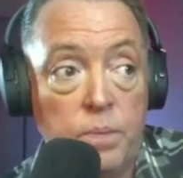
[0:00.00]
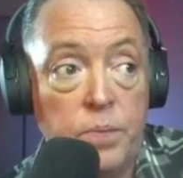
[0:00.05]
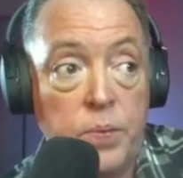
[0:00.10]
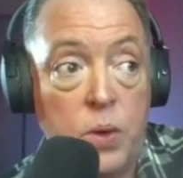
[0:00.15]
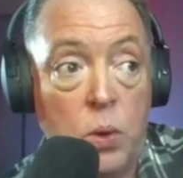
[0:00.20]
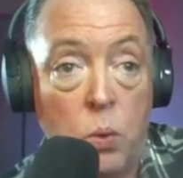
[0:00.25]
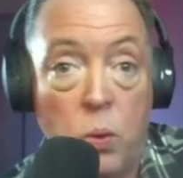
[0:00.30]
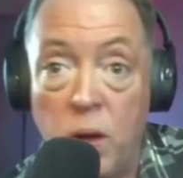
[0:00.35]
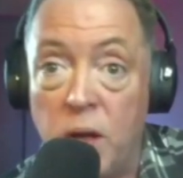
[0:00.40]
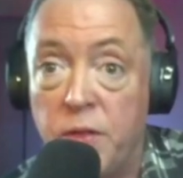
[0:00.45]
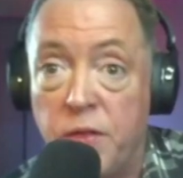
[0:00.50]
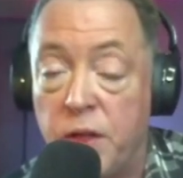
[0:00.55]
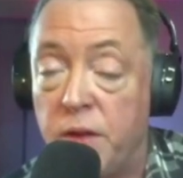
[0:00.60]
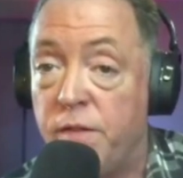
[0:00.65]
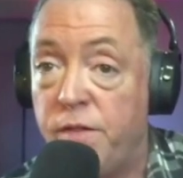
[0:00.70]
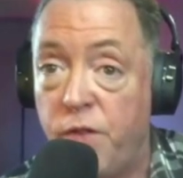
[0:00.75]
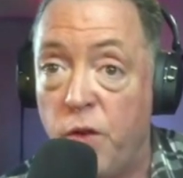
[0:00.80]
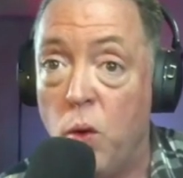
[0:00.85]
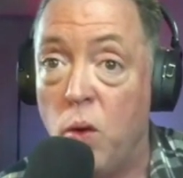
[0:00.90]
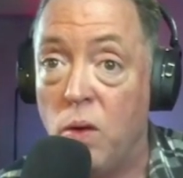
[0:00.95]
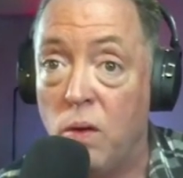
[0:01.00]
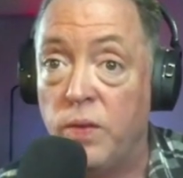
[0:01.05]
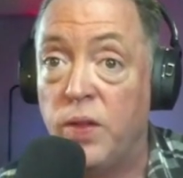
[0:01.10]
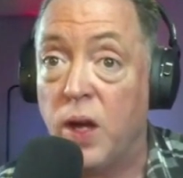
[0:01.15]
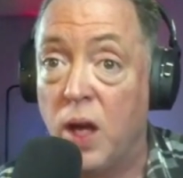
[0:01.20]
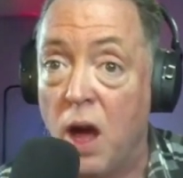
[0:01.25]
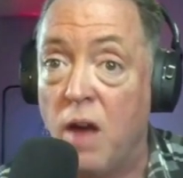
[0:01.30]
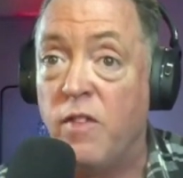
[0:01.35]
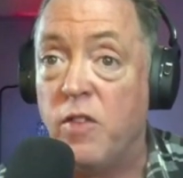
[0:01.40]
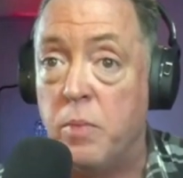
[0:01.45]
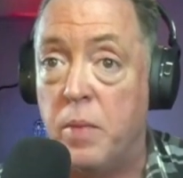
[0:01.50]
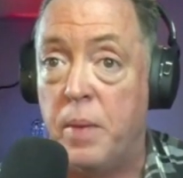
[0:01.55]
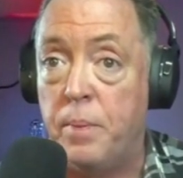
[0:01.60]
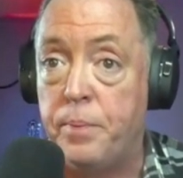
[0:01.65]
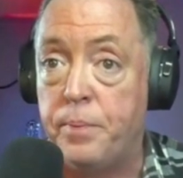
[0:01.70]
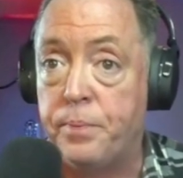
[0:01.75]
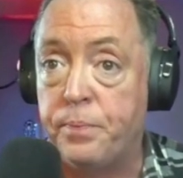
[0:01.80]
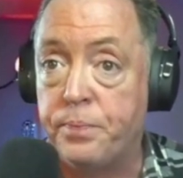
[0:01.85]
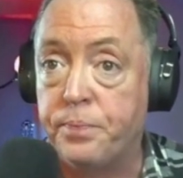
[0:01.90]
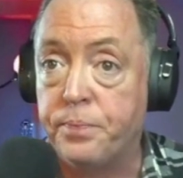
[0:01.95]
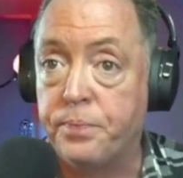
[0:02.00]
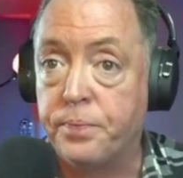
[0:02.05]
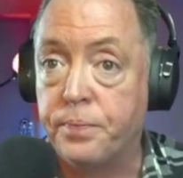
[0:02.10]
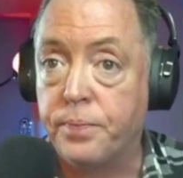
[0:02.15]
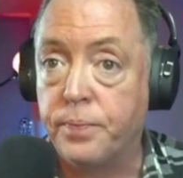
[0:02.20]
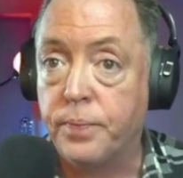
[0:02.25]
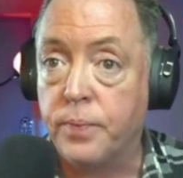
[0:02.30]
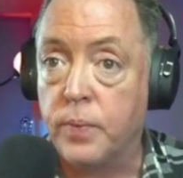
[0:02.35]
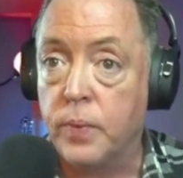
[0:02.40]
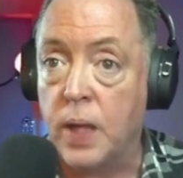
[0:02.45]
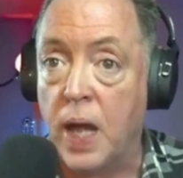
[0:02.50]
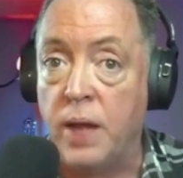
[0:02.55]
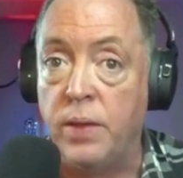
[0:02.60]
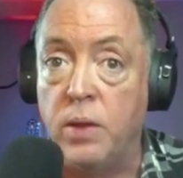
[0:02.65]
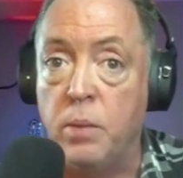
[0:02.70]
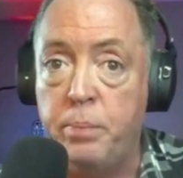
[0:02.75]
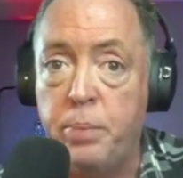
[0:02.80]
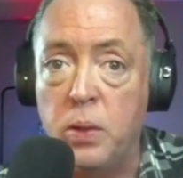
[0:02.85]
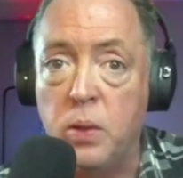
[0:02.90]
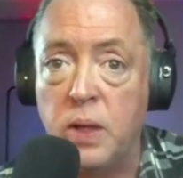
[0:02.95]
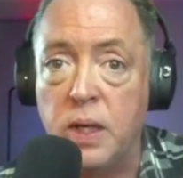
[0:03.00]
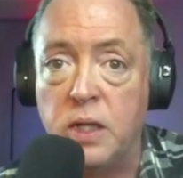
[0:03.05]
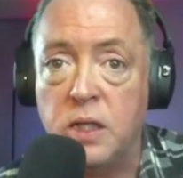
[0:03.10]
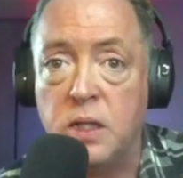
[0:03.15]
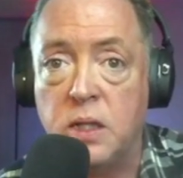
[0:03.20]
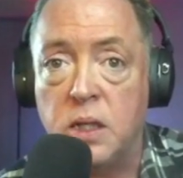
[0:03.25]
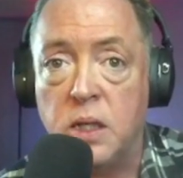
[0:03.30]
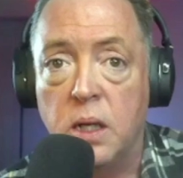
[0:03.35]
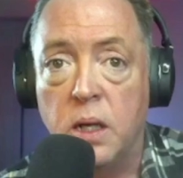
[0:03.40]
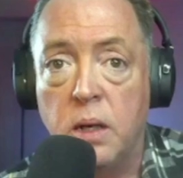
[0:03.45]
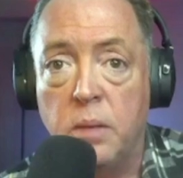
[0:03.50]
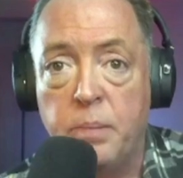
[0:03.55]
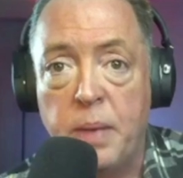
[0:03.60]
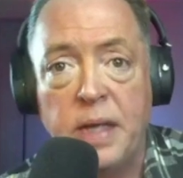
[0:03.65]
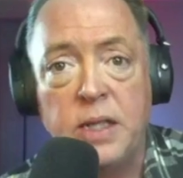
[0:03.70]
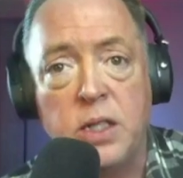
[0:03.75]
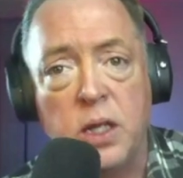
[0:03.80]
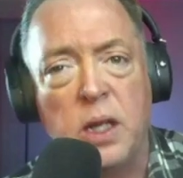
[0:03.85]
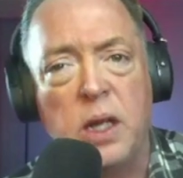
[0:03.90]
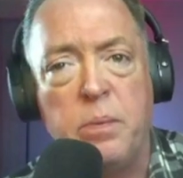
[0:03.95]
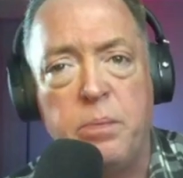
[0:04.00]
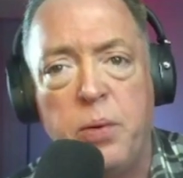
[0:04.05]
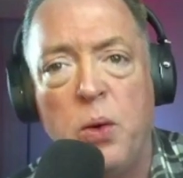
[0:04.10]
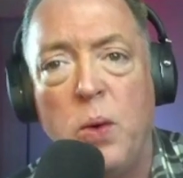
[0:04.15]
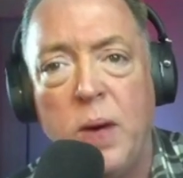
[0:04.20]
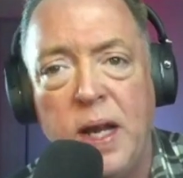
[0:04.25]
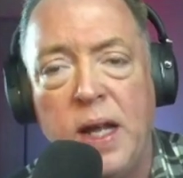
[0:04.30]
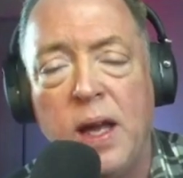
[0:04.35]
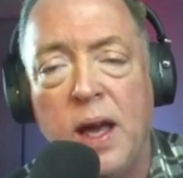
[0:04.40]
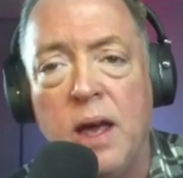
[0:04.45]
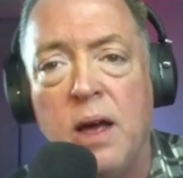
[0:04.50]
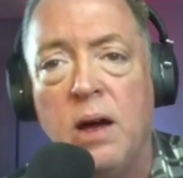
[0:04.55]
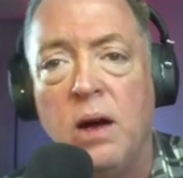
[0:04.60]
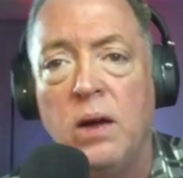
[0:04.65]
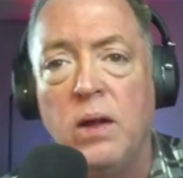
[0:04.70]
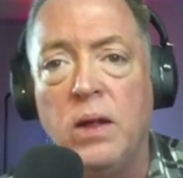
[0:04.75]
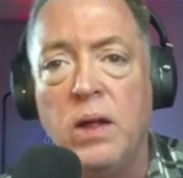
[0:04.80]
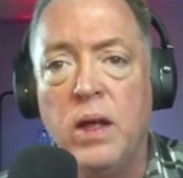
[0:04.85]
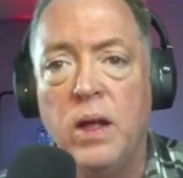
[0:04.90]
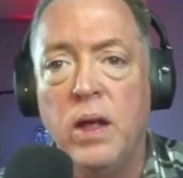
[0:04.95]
with and for the government. And the book is basically pointing out